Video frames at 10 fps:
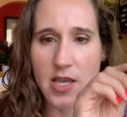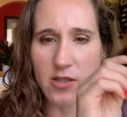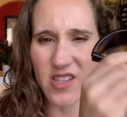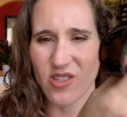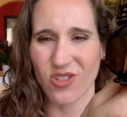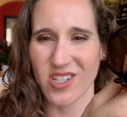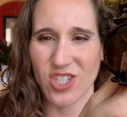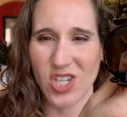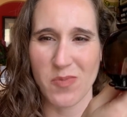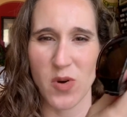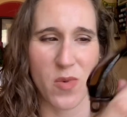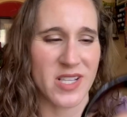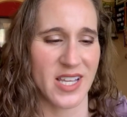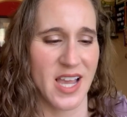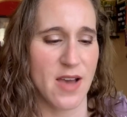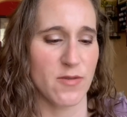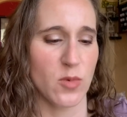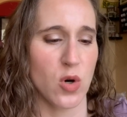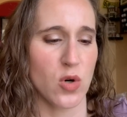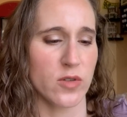So these are just cheapo ones I got from
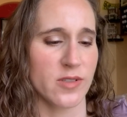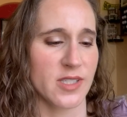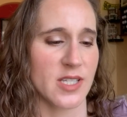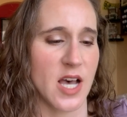Kohl's.